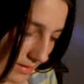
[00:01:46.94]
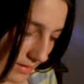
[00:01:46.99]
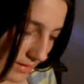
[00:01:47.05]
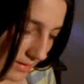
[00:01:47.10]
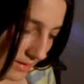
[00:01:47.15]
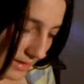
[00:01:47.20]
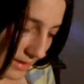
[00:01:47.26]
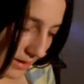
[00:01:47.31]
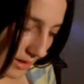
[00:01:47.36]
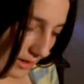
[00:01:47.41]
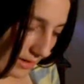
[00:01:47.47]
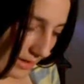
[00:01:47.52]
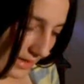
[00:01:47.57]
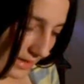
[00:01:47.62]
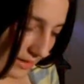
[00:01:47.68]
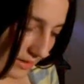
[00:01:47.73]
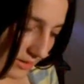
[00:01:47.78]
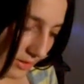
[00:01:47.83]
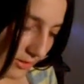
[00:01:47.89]
And then I'll
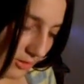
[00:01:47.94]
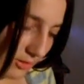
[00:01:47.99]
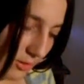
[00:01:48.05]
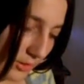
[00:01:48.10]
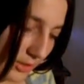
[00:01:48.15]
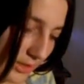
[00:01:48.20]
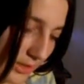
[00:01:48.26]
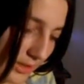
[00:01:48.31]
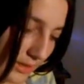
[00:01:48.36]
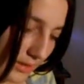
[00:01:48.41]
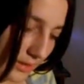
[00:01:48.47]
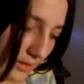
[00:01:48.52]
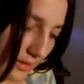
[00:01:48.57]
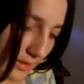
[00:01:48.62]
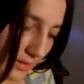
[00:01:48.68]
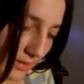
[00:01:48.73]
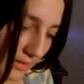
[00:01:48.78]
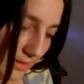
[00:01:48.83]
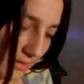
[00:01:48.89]
add on the shoulder
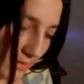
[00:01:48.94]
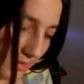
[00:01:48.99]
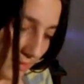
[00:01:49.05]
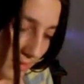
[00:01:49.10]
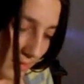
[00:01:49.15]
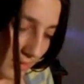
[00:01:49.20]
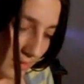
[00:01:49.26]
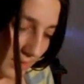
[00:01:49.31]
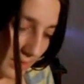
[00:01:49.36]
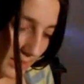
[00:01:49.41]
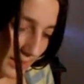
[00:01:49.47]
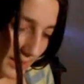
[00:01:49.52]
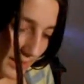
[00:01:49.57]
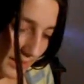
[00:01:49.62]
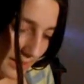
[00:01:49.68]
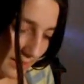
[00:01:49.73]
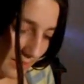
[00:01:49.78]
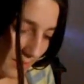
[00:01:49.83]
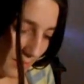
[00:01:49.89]

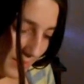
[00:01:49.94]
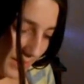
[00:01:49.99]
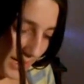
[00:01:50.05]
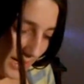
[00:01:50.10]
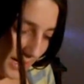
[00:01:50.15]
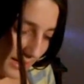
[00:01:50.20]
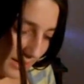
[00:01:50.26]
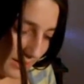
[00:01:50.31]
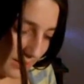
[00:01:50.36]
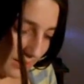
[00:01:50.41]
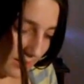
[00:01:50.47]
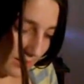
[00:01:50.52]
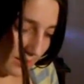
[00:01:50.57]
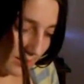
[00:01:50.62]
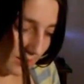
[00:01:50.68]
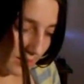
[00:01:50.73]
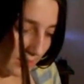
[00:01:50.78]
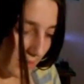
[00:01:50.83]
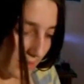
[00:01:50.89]
and the back.
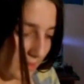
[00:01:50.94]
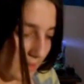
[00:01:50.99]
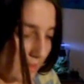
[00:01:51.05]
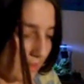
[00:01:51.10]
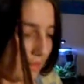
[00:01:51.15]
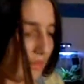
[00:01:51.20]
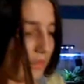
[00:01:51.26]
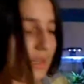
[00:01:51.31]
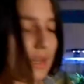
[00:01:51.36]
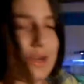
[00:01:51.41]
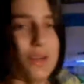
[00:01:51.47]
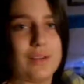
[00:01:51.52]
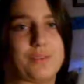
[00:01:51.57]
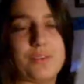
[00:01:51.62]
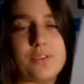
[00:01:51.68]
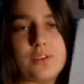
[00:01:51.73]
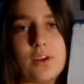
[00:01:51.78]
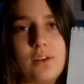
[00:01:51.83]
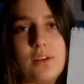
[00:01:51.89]
See how I've
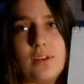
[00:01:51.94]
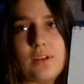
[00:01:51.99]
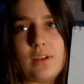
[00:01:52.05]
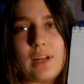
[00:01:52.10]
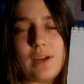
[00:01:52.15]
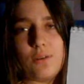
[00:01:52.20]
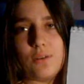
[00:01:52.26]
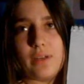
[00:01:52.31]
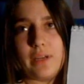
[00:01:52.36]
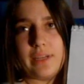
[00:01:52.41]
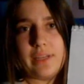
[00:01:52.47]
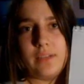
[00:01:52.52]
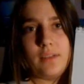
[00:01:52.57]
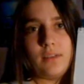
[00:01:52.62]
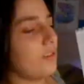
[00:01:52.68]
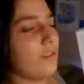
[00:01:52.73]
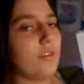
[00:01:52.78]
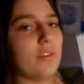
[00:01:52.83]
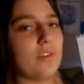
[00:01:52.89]
started an outline?
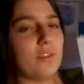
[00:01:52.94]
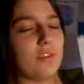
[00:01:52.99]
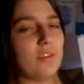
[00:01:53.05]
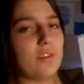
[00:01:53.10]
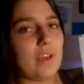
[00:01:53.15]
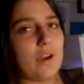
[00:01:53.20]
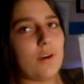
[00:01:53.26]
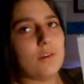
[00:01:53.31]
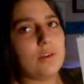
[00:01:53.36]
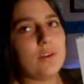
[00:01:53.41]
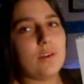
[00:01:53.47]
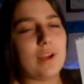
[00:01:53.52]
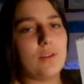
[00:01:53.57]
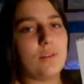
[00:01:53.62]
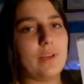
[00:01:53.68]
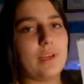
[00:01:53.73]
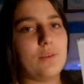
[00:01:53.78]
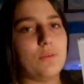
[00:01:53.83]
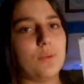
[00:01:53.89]
This is how your
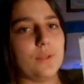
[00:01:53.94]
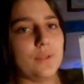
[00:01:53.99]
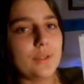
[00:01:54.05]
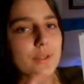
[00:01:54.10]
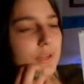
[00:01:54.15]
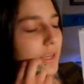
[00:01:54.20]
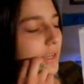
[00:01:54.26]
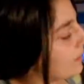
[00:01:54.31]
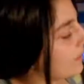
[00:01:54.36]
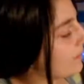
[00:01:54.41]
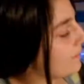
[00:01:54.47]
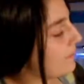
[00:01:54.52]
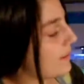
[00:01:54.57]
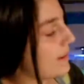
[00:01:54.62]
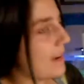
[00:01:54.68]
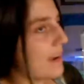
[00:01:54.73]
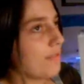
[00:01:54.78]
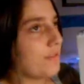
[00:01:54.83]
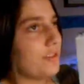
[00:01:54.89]
outline will look. And
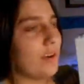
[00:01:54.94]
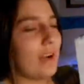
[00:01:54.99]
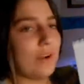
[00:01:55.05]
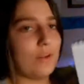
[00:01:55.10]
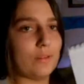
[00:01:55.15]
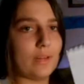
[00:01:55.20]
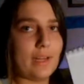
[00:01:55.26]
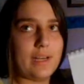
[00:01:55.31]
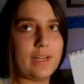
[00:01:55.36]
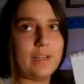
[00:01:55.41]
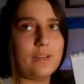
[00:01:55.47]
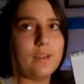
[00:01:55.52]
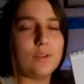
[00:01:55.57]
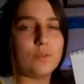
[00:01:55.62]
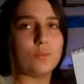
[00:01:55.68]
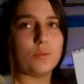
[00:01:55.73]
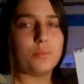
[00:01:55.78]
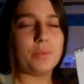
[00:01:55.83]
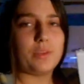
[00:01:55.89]
then after outlining
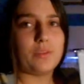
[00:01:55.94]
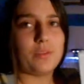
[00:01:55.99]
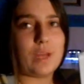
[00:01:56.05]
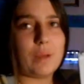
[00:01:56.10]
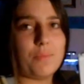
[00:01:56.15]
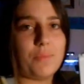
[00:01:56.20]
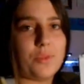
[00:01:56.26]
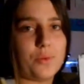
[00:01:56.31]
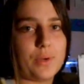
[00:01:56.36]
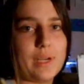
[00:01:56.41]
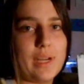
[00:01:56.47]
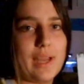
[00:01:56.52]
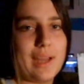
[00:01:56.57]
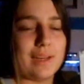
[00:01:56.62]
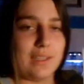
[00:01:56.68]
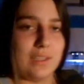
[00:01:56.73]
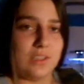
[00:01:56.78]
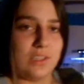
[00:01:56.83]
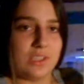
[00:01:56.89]
will be step 3,
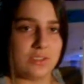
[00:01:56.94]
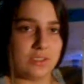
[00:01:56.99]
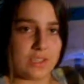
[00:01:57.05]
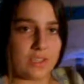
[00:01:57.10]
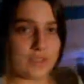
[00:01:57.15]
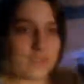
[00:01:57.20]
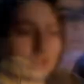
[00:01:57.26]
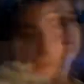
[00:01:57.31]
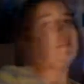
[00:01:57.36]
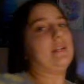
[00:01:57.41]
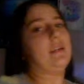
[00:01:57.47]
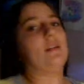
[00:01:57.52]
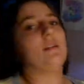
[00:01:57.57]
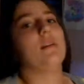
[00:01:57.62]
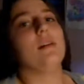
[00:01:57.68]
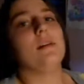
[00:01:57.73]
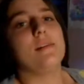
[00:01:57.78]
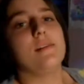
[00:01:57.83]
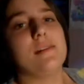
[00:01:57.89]
adding detail. There.
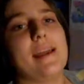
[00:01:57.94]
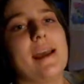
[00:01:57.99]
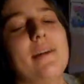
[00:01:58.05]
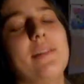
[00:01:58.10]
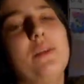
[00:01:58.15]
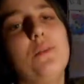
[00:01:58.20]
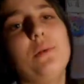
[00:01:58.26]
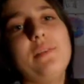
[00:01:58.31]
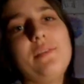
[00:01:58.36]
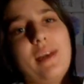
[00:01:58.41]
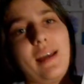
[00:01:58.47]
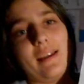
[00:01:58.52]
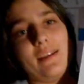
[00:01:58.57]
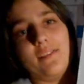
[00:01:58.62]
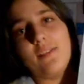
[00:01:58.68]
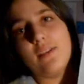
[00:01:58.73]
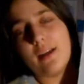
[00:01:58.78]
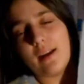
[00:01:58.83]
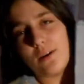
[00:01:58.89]
Now that we've
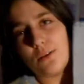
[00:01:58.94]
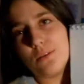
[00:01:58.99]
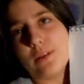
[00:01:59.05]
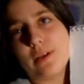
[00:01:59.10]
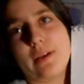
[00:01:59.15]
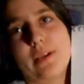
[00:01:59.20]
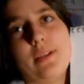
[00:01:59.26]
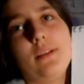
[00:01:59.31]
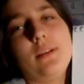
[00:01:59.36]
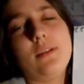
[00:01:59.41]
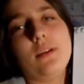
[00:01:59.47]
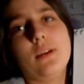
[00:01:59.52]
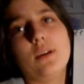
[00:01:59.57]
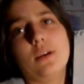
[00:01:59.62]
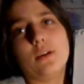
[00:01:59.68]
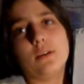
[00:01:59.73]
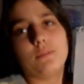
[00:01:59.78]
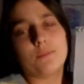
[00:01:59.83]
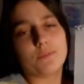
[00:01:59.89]
added the outline,
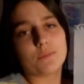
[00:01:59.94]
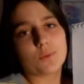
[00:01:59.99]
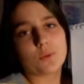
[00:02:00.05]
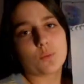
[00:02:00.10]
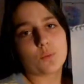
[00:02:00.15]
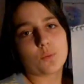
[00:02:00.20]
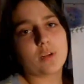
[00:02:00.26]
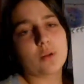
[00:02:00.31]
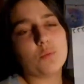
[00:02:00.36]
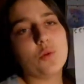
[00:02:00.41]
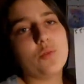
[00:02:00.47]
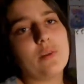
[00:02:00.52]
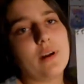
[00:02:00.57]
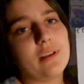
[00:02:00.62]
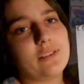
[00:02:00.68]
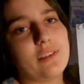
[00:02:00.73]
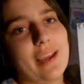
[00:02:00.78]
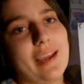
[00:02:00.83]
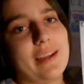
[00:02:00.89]
we're going to move
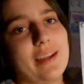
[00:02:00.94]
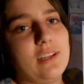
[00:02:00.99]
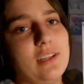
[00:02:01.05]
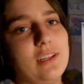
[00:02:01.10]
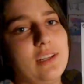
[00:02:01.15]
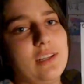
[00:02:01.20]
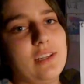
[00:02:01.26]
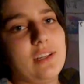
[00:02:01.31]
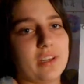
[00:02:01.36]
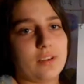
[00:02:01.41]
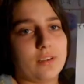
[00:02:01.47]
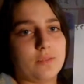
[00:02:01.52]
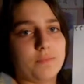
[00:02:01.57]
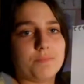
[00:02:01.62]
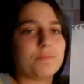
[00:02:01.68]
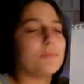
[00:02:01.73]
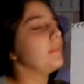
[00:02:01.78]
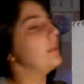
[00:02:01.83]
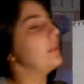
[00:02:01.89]
on to adding detail.
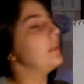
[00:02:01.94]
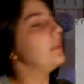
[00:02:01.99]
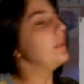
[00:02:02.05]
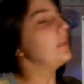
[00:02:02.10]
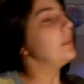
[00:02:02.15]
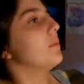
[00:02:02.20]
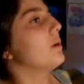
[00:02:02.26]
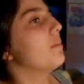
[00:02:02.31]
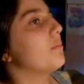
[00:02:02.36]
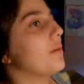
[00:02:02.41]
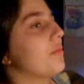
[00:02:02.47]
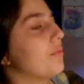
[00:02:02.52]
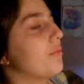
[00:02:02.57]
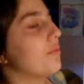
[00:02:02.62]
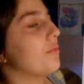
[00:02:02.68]
Before